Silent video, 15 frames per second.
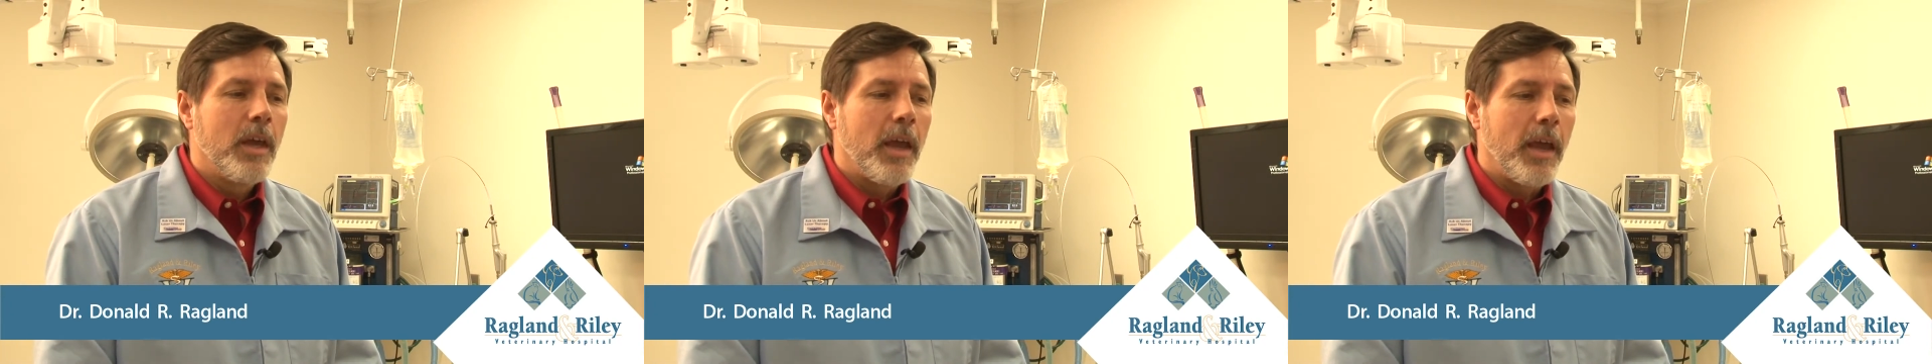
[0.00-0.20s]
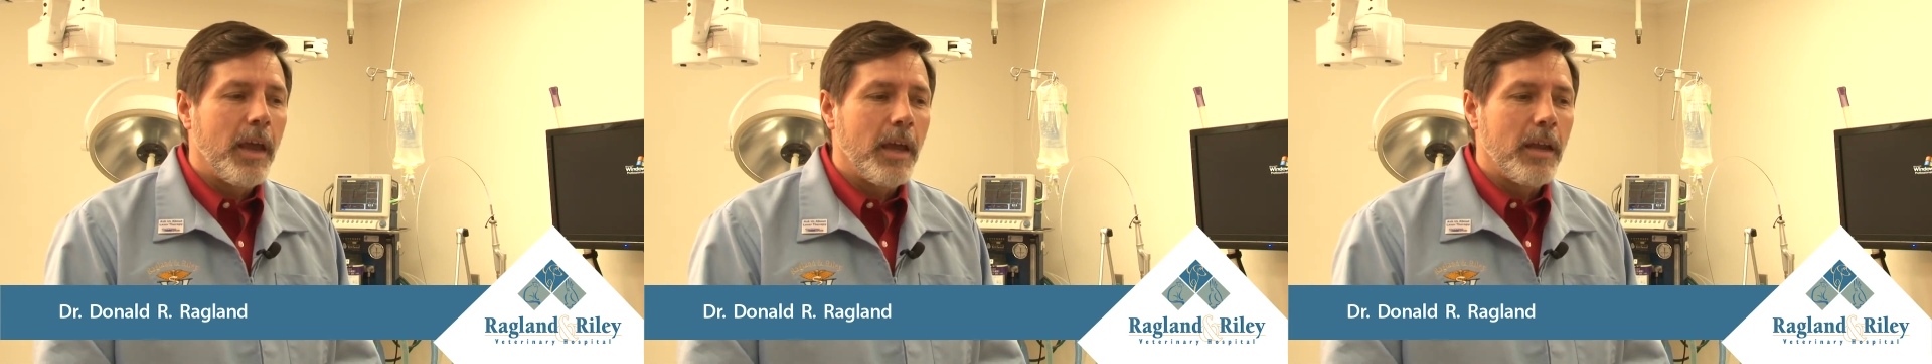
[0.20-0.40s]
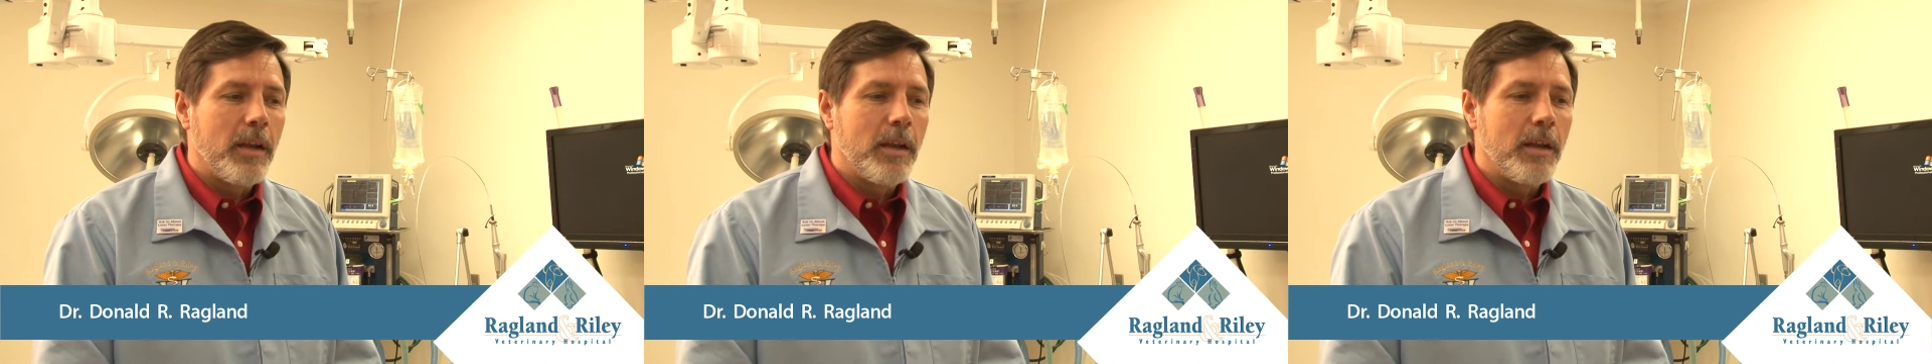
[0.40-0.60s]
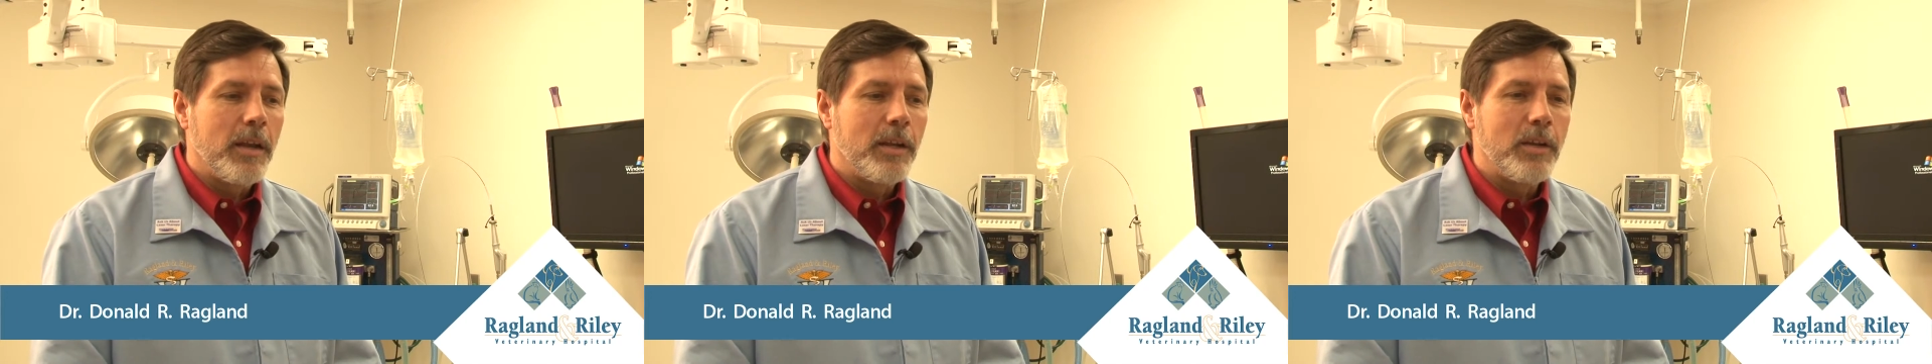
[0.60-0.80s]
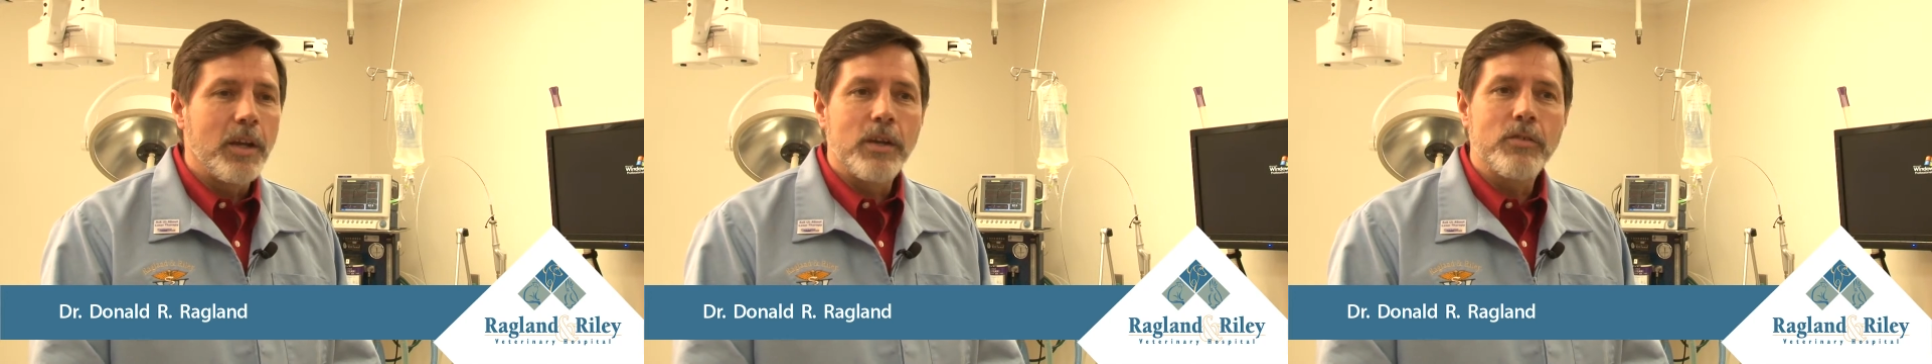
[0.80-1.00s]
And
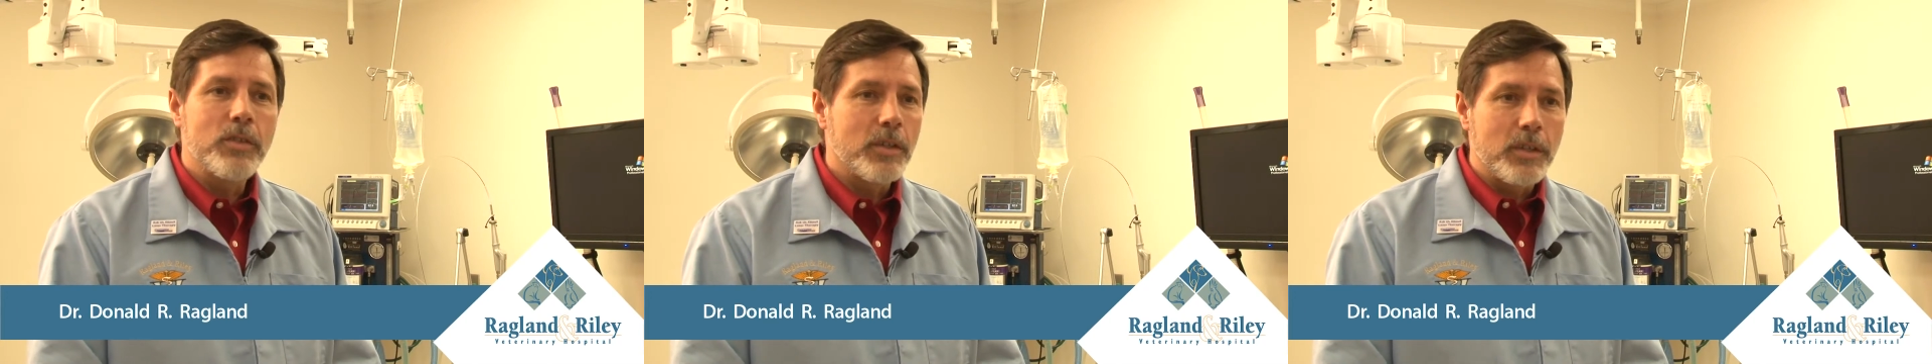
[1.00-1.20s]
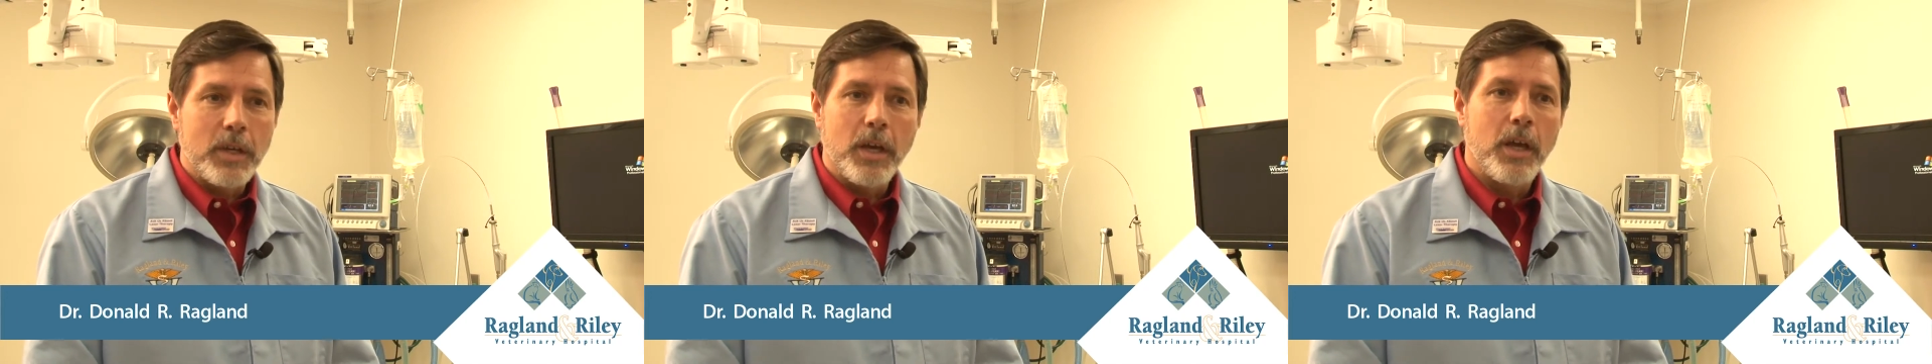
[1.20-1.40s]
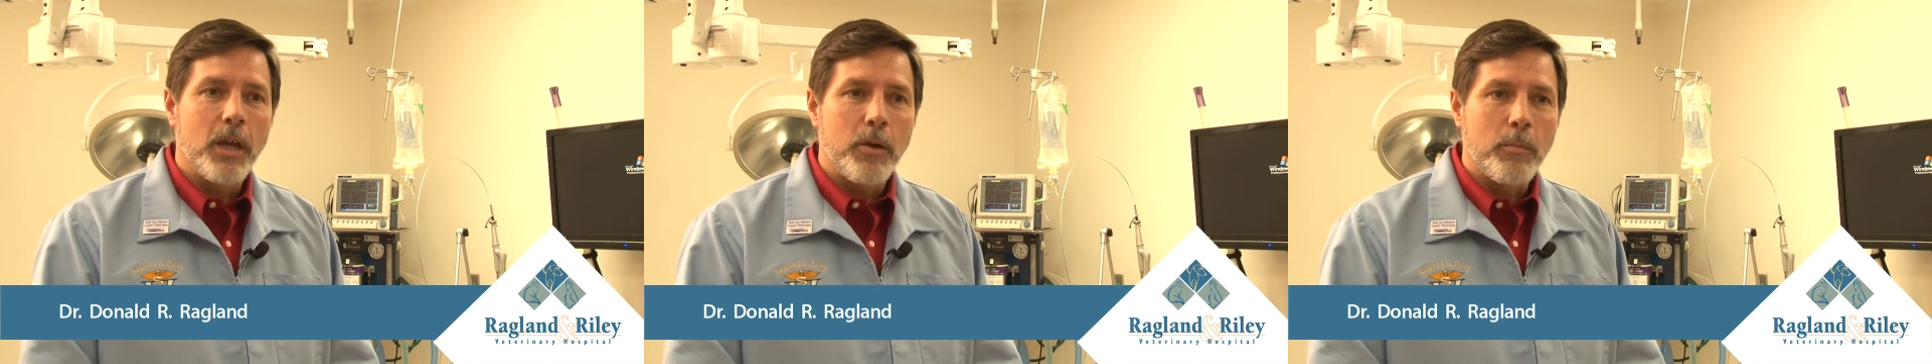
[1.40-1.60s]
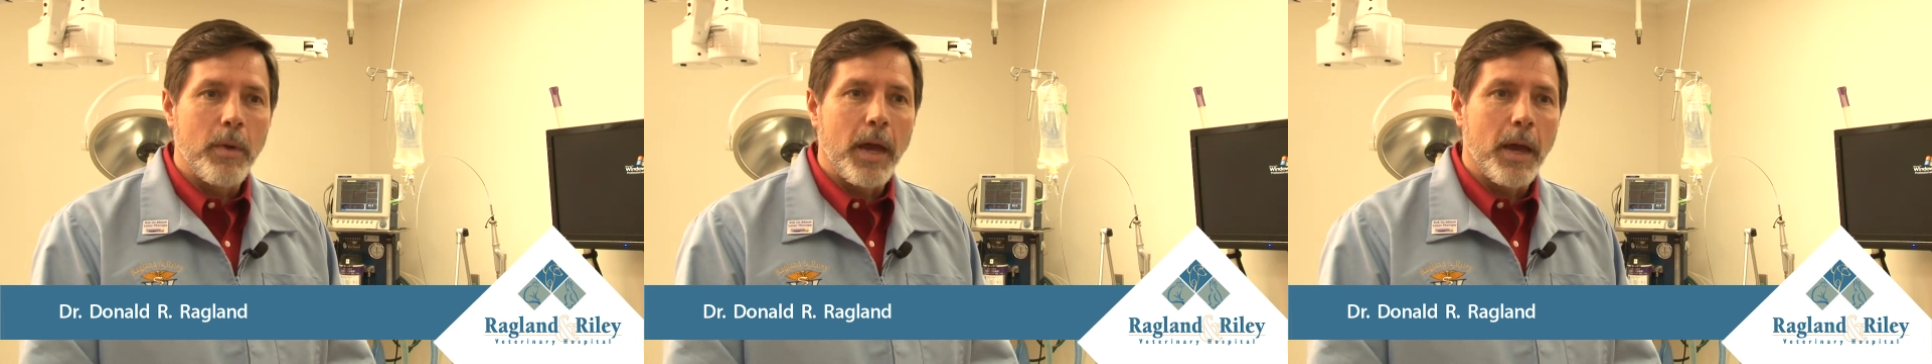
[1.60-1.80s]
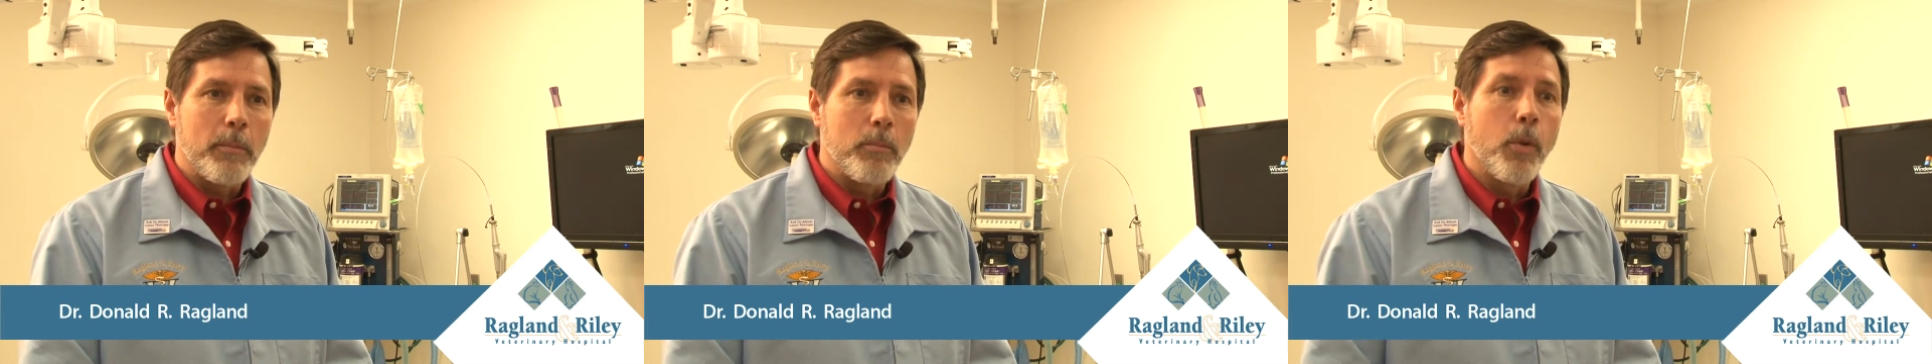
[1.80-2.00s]
it doesn't cut by